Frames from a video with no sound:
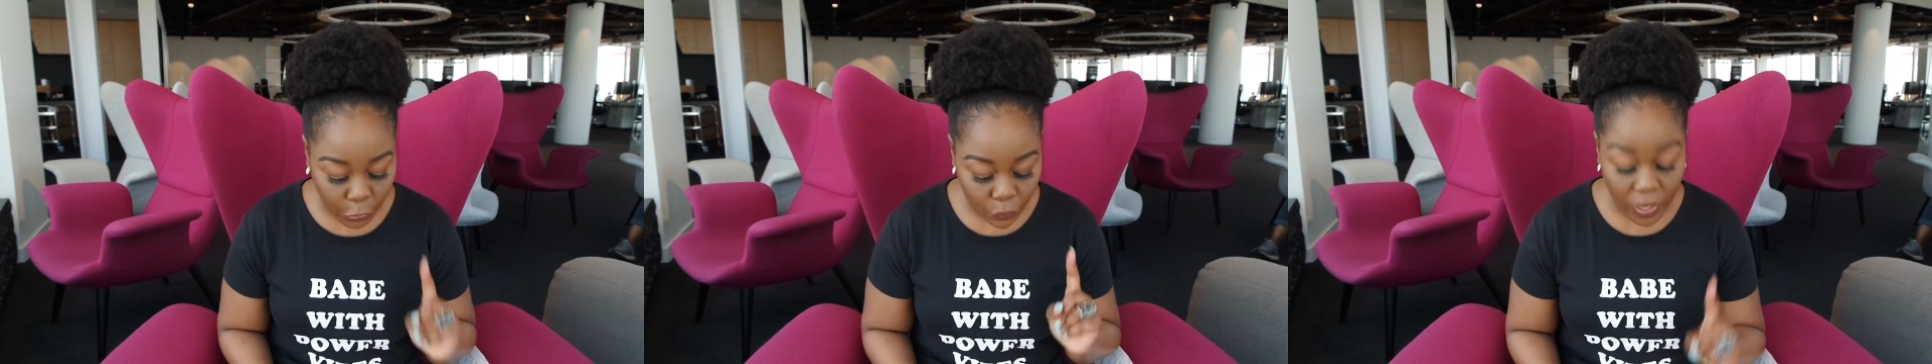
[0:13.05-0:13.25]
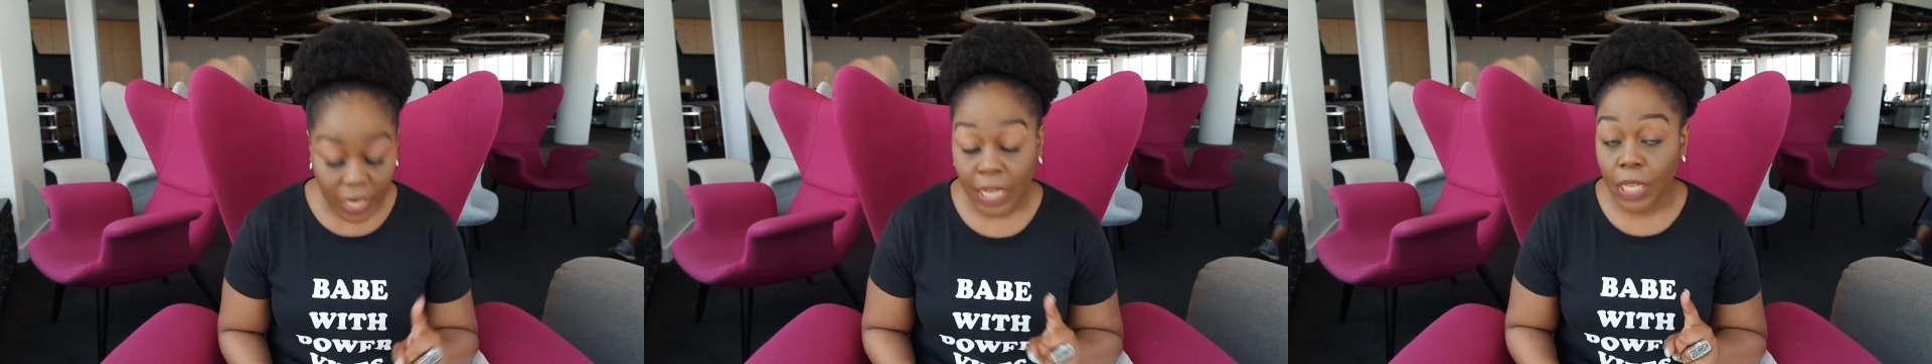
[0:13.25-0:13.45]

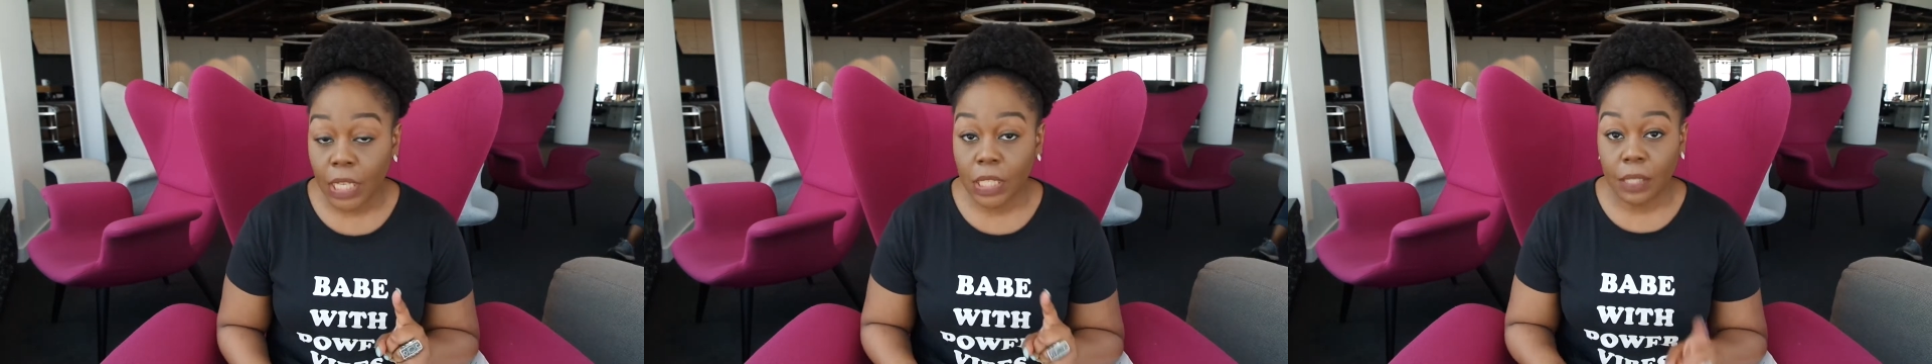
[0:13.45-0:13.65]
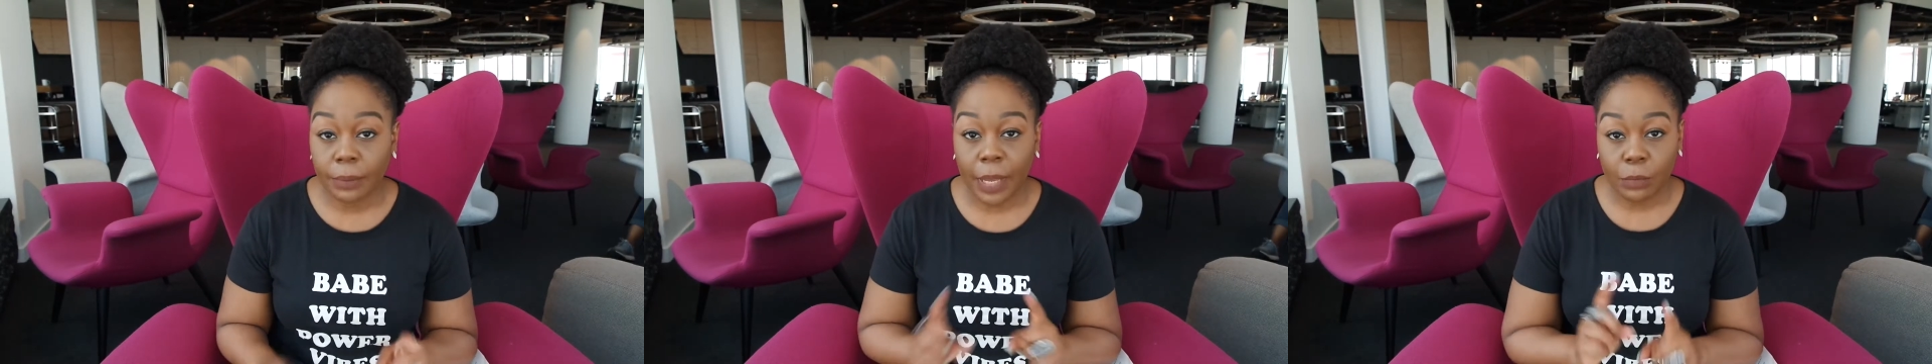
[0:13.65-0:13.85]
you
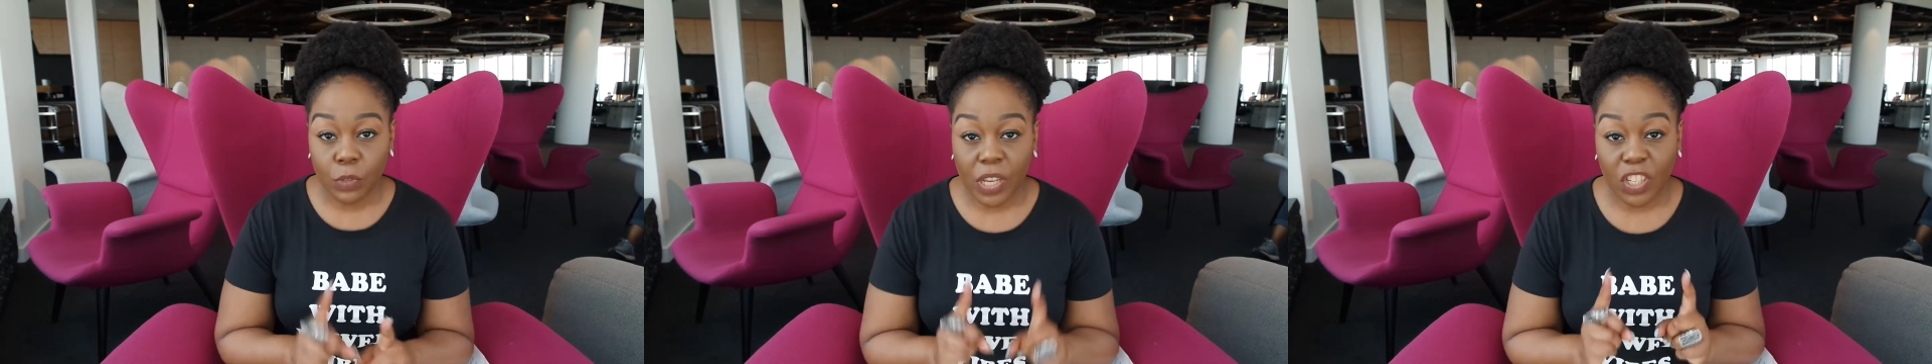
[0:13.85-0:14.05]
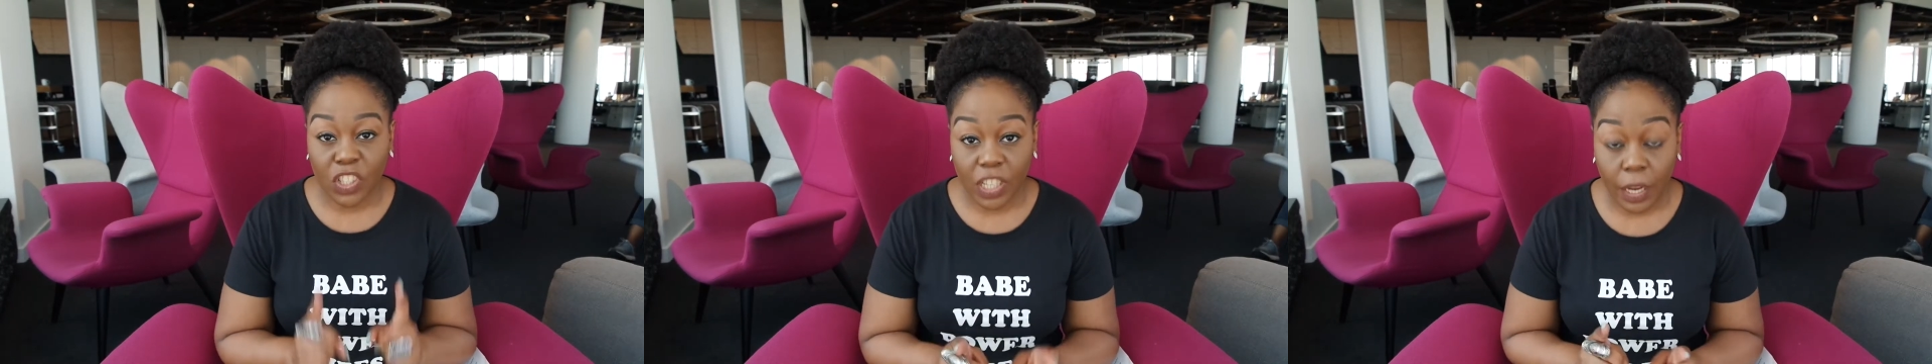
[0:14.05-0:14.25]
need to be
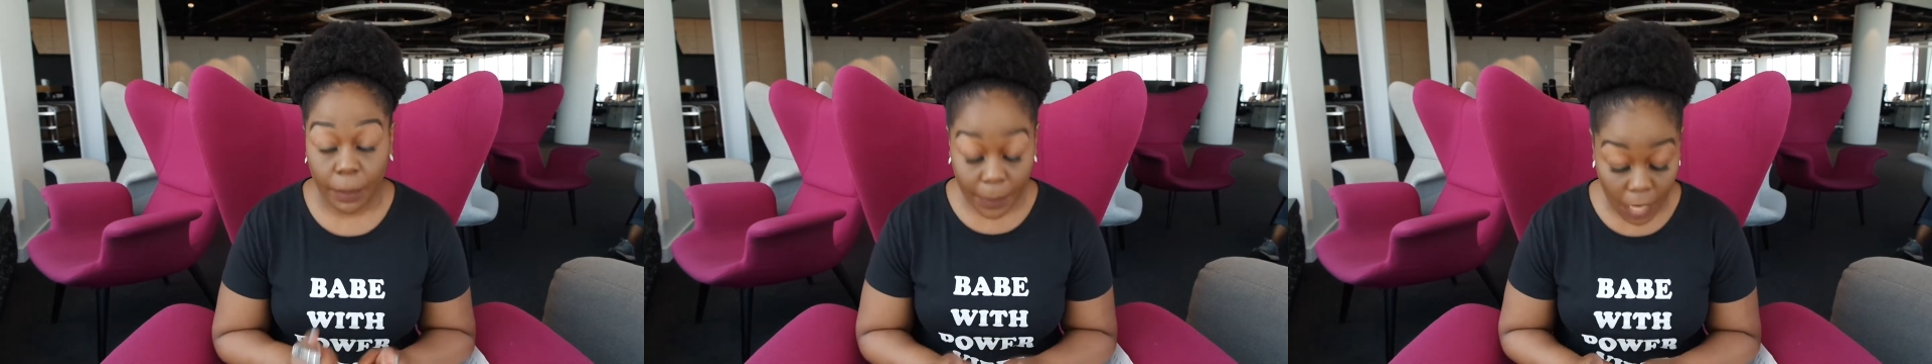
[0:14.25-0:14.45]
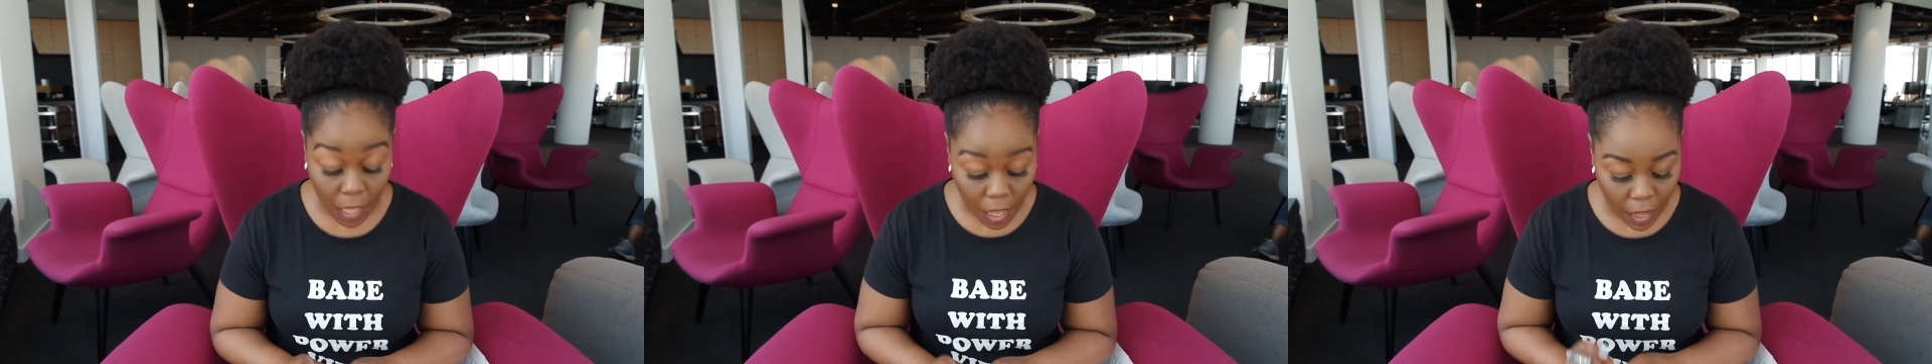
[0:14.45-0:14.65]
able to actually
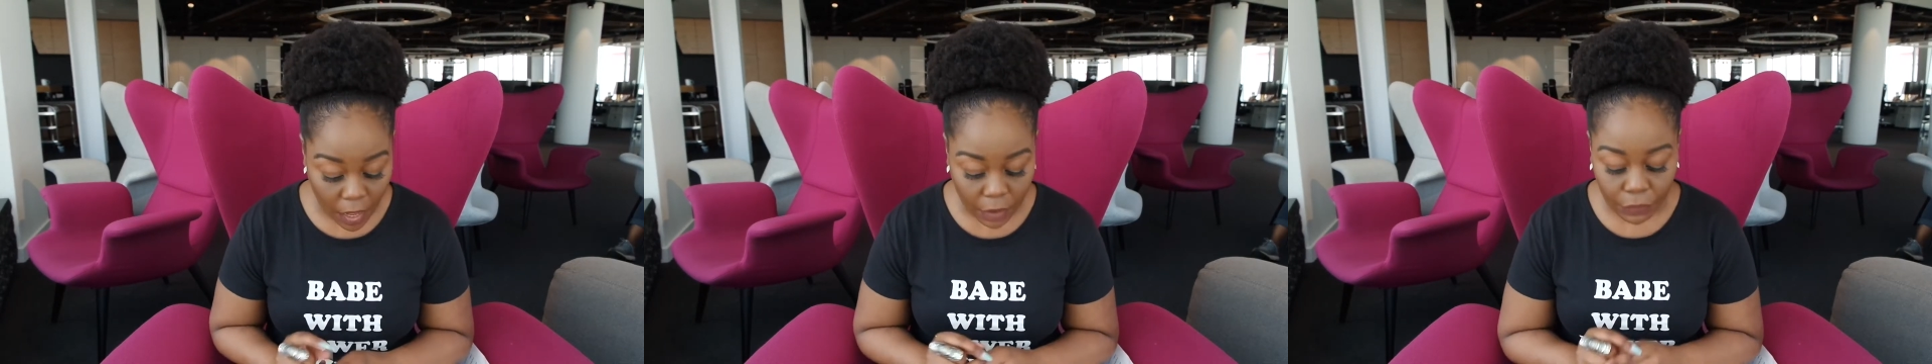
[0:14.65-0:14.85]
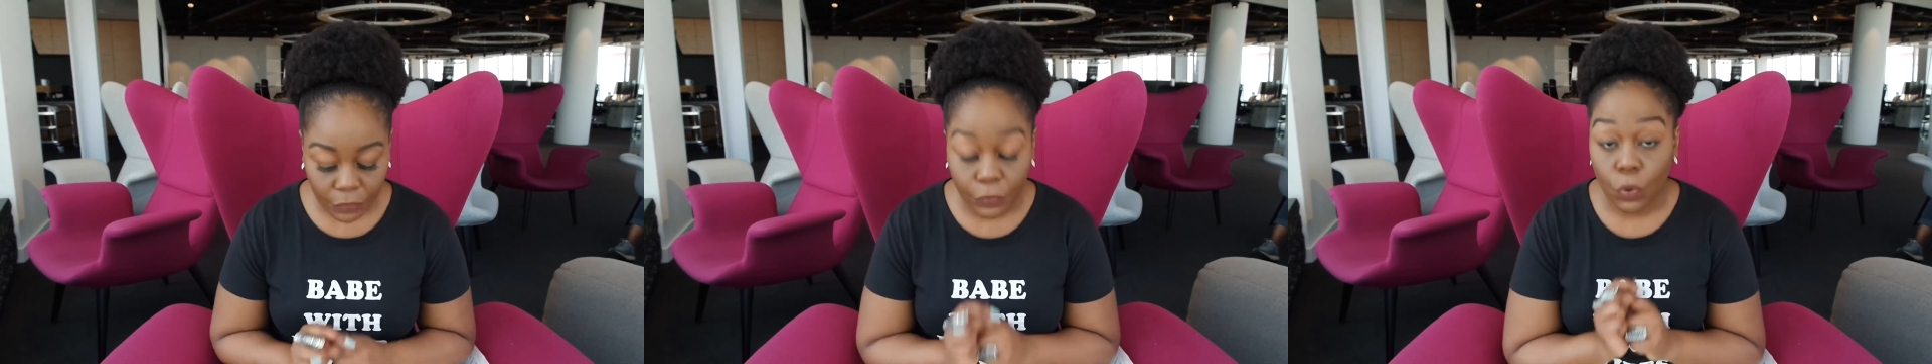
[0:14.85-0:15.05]
apply